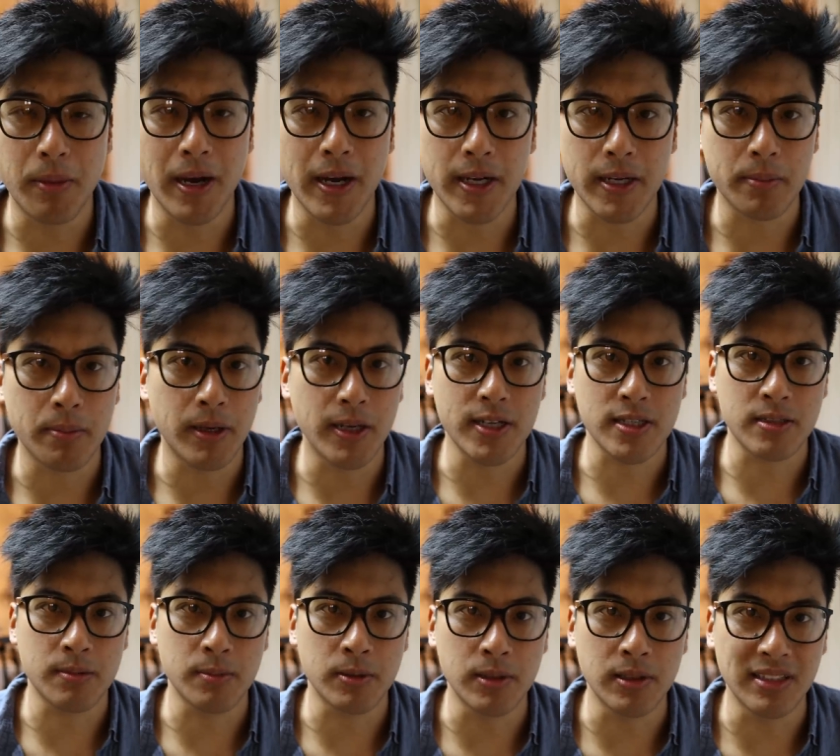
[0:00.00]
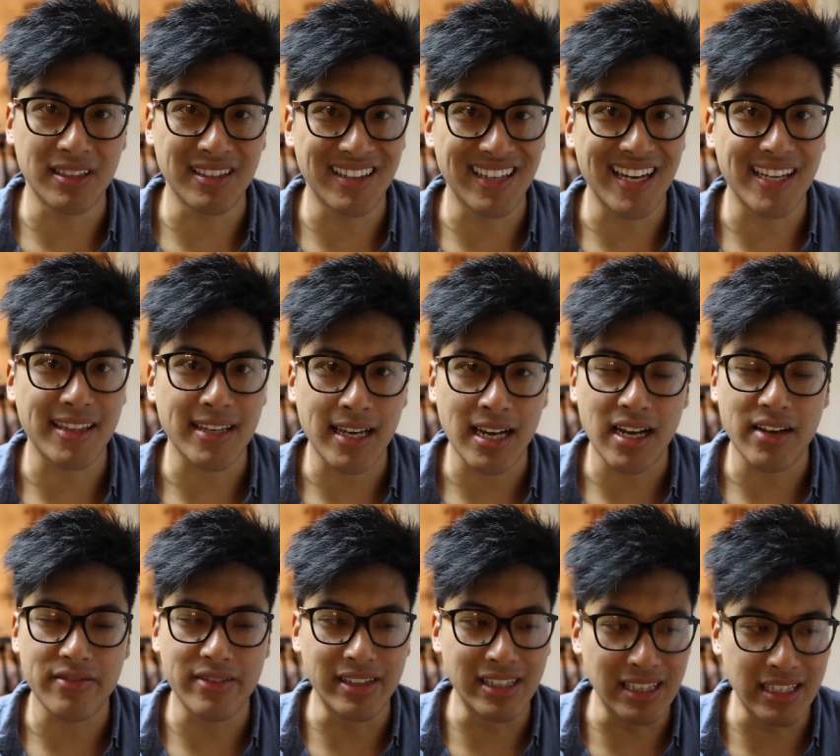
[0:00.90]
bike possible in that they
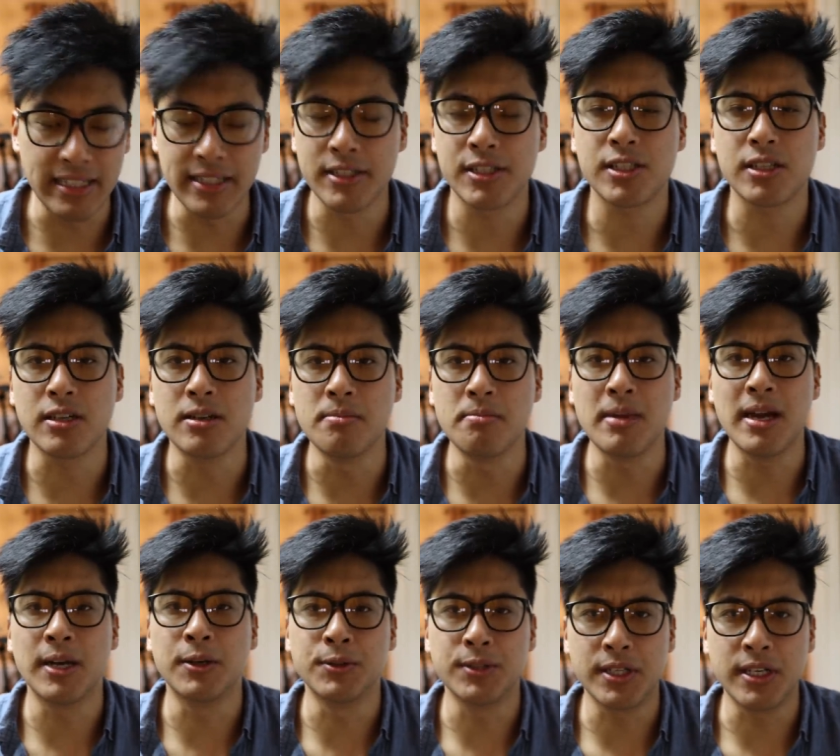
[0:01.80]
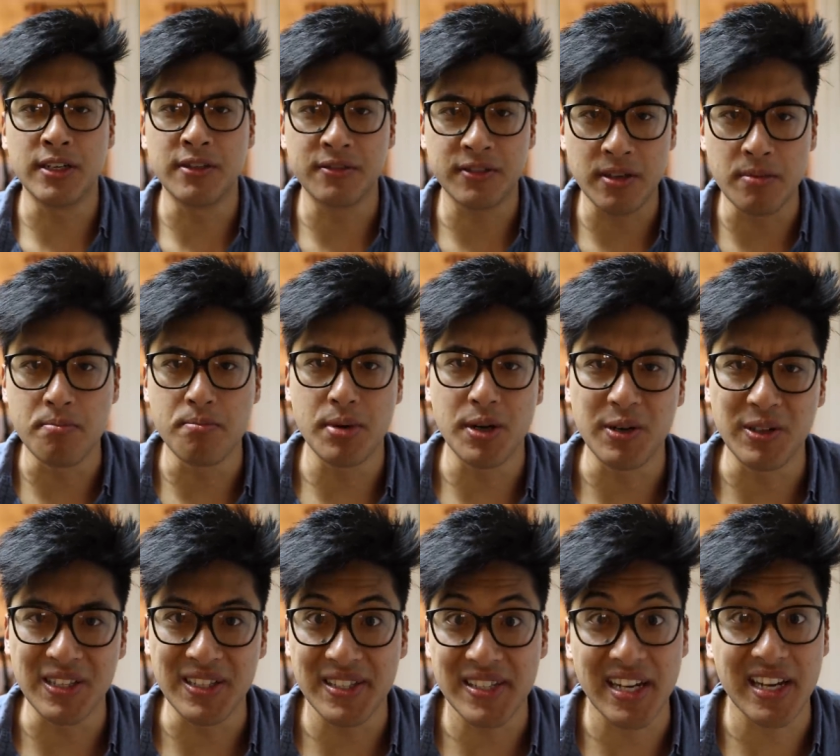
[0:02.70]
have the least amount of
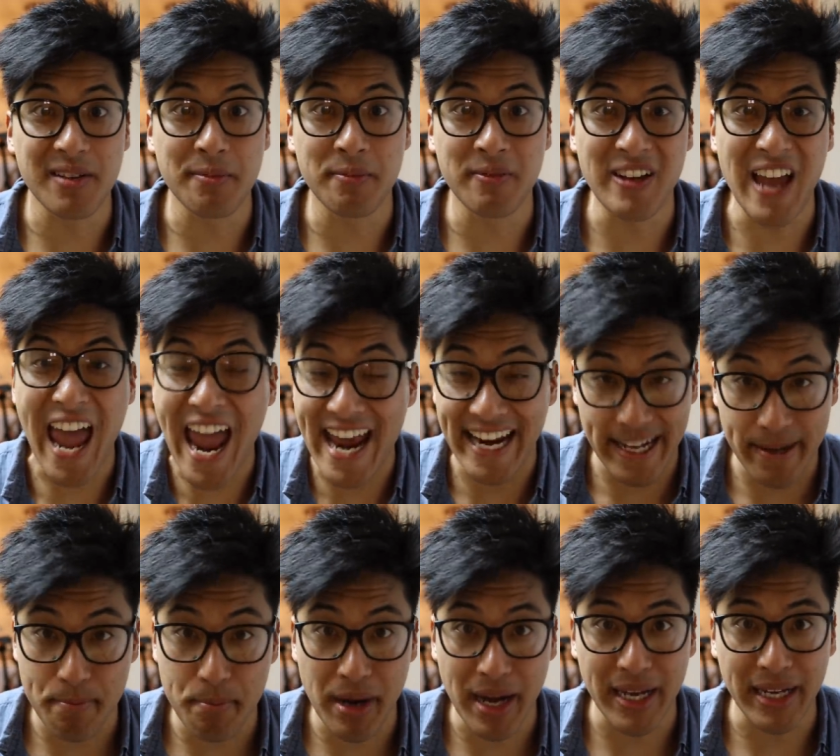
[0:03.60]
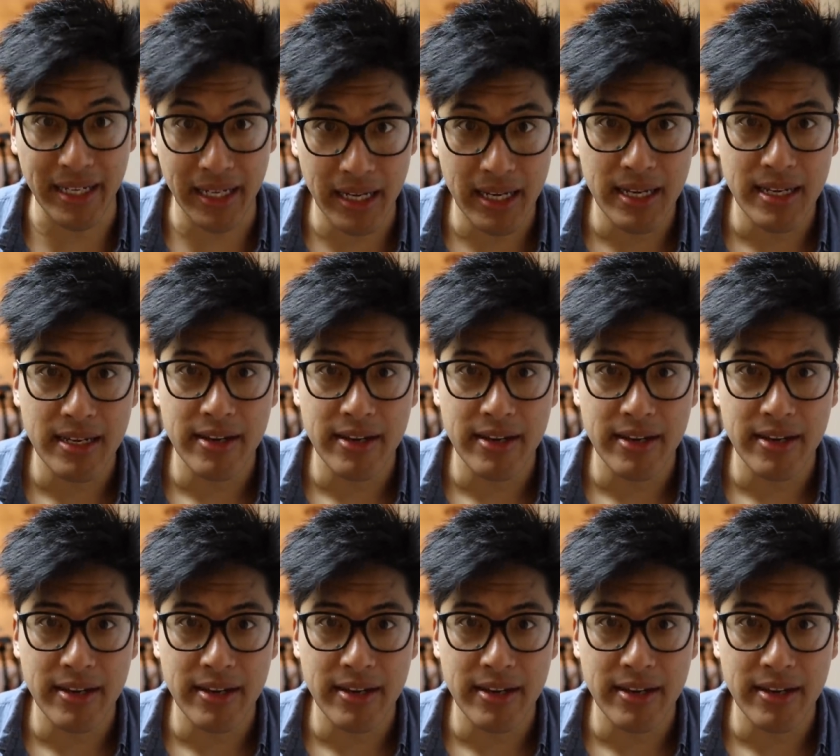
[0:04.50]
components out of any bike.